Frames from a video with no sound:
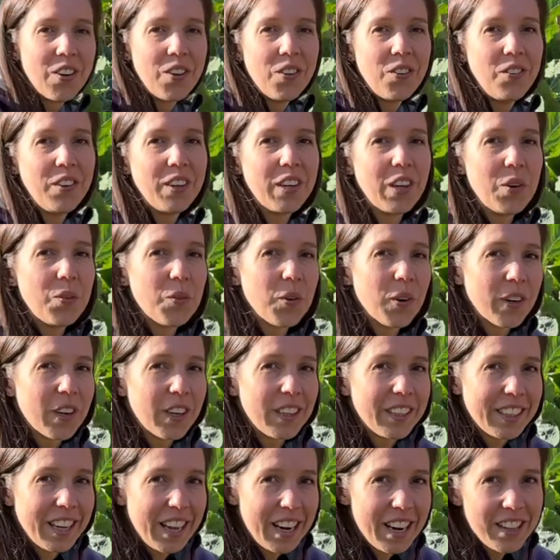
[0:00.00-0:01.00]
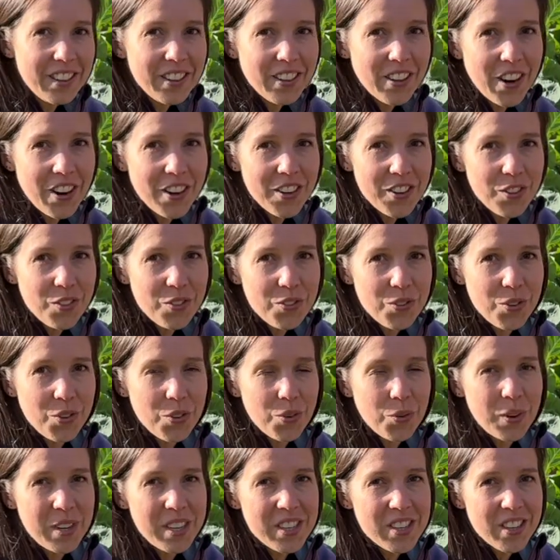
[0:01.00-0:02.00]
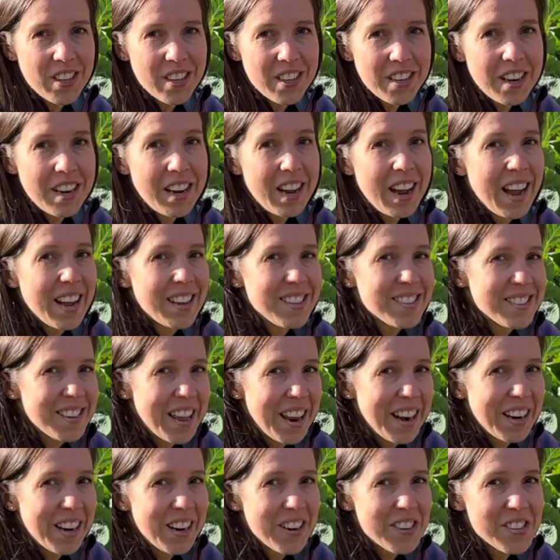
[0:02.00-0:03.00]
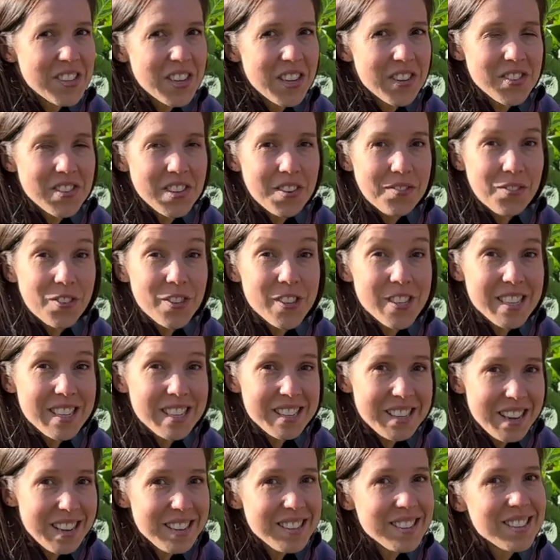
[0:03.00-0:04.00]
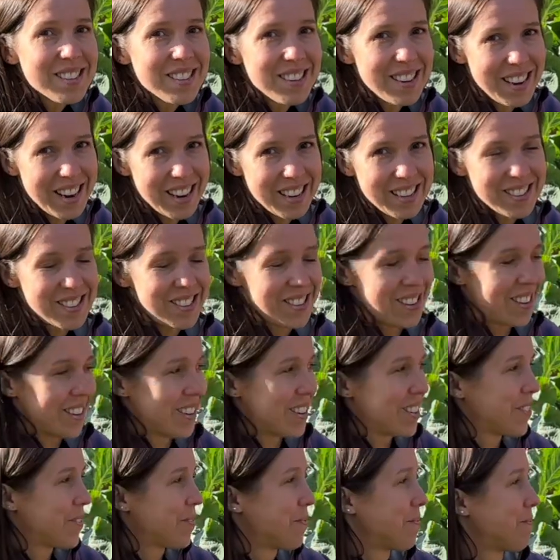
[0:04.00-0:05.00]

we can work on getting the garden through the winter and setting ourselves up for success next year.